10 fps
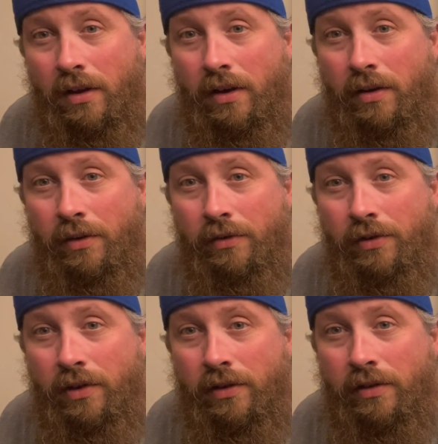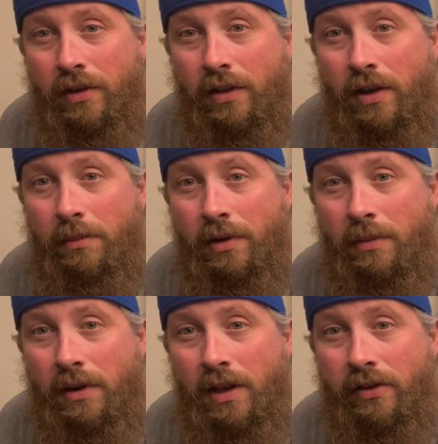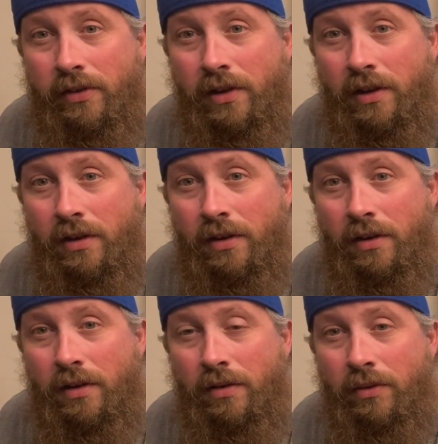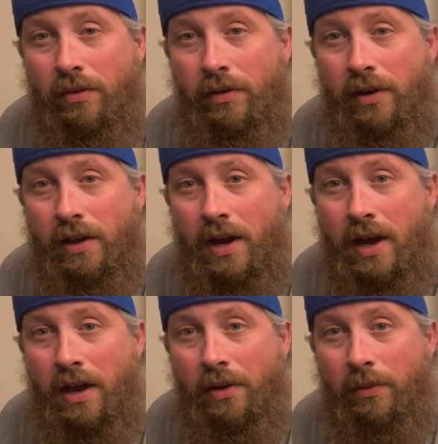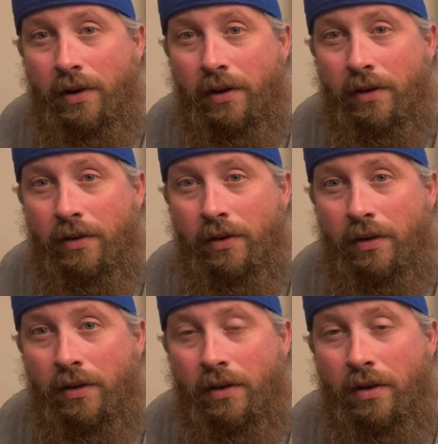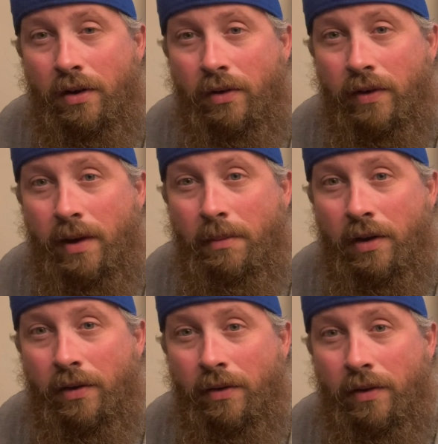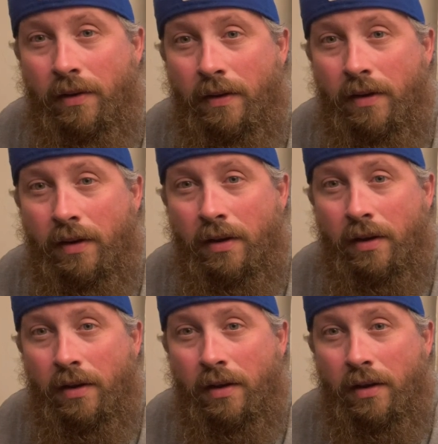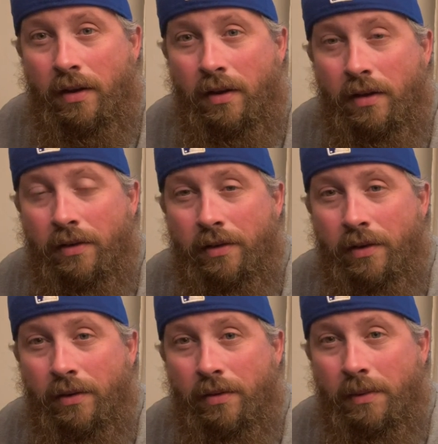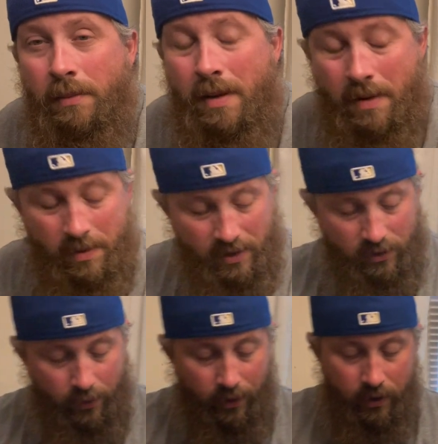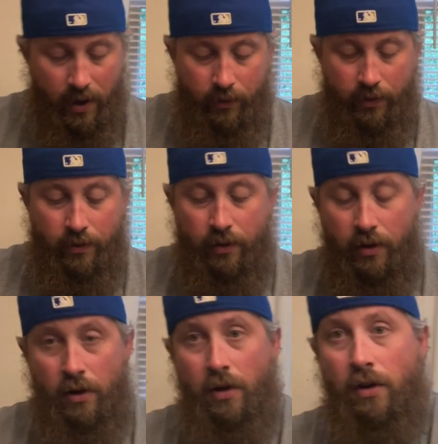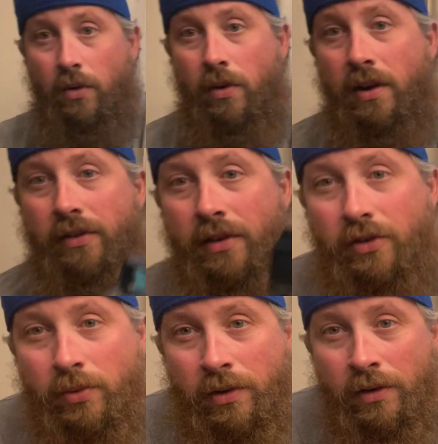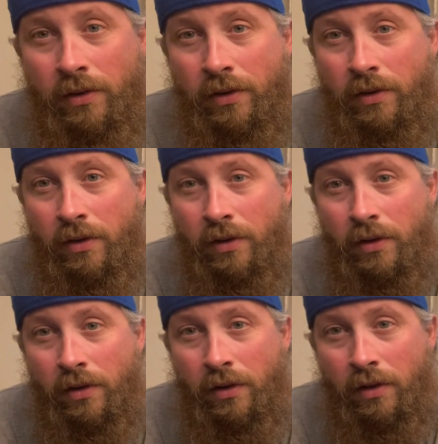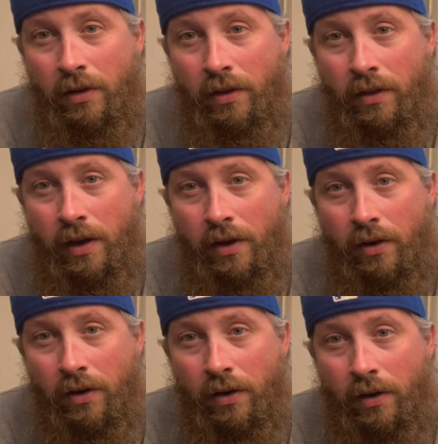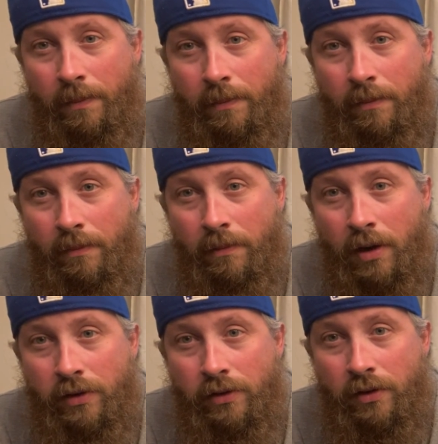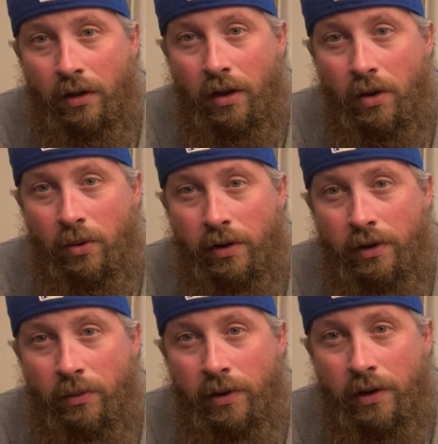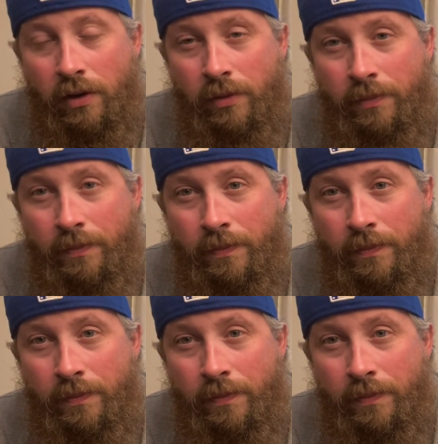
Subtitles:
I don't know if you can see that, but I mean, they sit really high in the window on that model. So, I mean, maybe that's 1/3, I don't know. Whereas this one, they are much lower in the window.